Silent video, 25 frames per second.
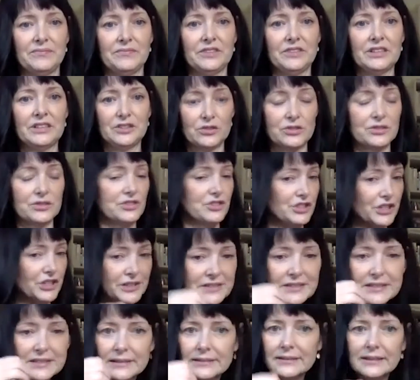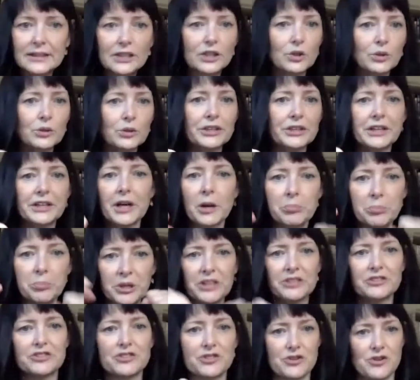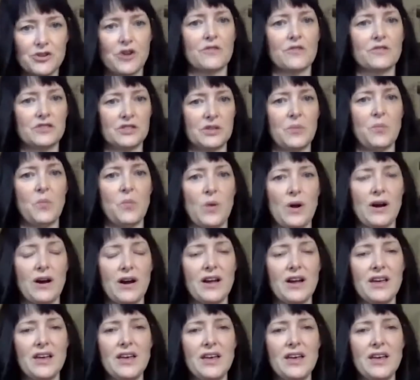Like there's just literally a pinched nerve somewhere.